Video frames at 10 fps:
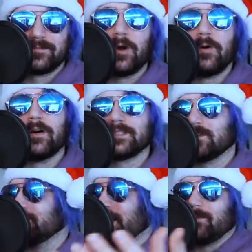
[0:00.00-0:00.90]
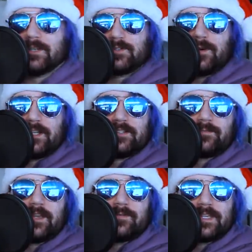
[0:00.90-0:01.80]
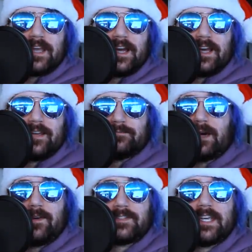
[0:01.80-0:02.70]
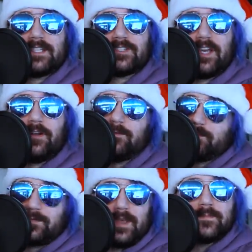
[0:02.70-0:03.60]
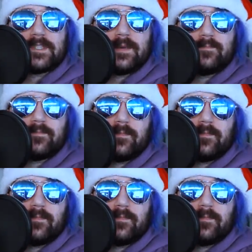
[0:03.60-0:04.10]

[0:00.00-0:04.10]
Oh, also, I'm on Twitch. Come say hi. I have a second channel. Come say...